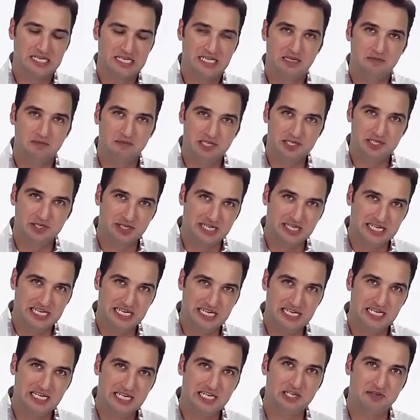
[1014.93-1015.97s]
it means you're
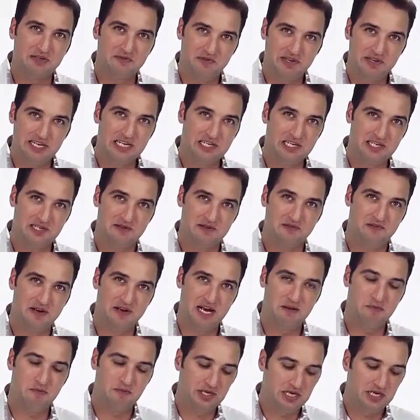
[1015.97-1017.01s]
eating it, you're feeding it to your
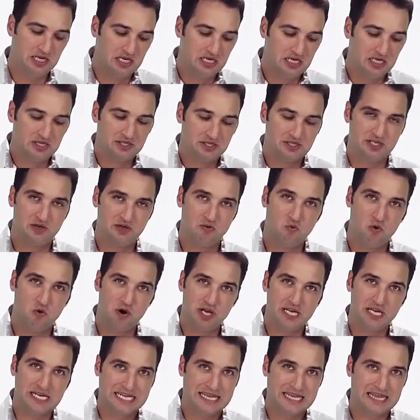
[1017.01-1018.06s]
family, so you want to
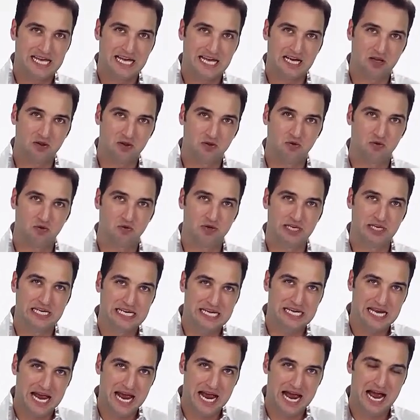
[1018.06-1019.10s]
get that
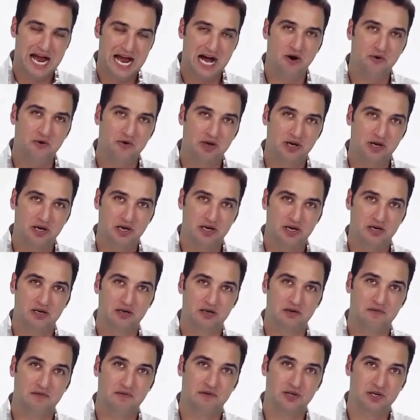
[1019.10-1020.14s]
chlorine out
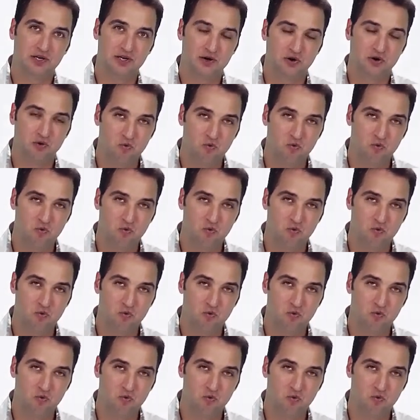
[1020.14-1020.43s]
of your